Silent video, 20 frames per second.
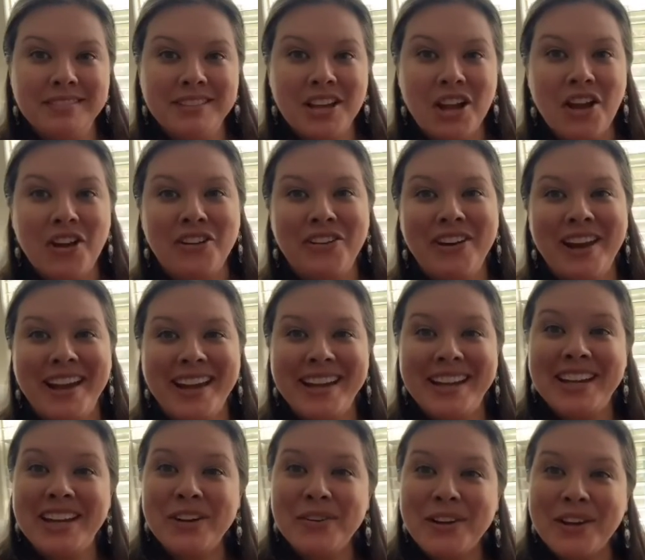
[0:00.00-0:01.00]
All right,
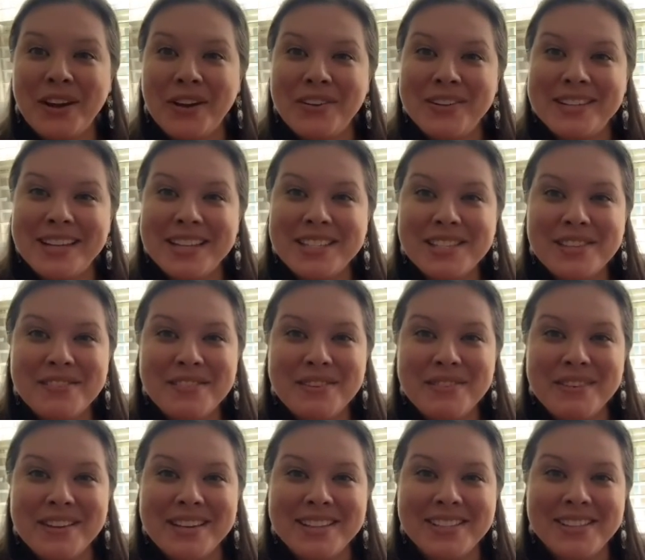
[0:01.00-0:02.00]
here we go. Days of the
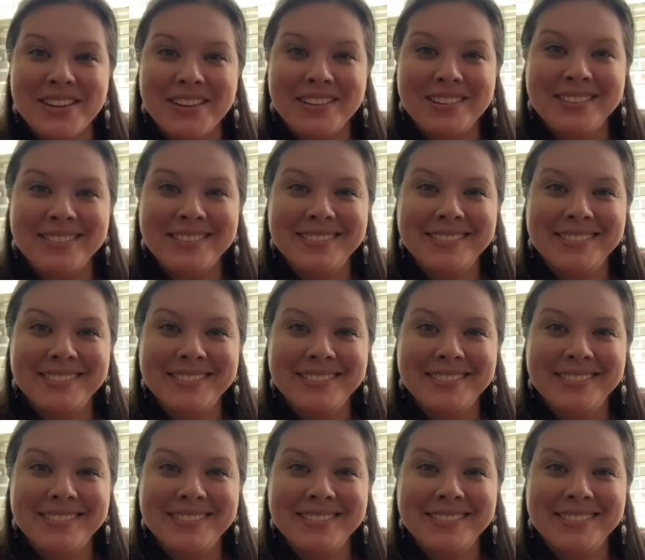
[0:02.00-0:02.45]
Week song.